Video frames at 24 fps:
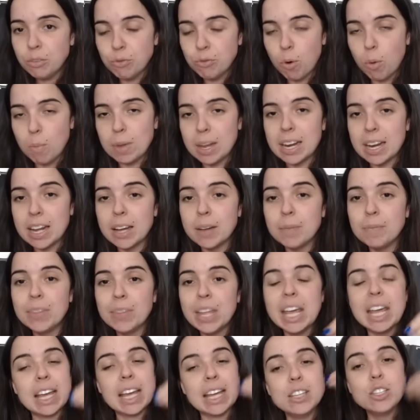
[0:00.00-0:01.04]
formula
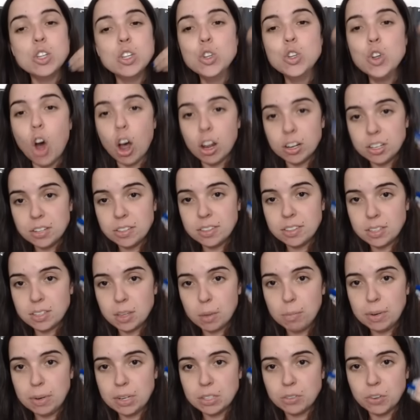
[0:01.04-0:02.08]
is not the
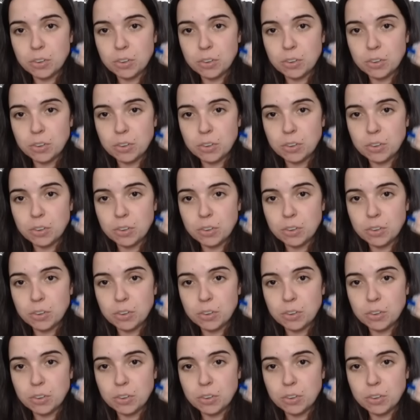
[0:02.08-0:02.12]
simplest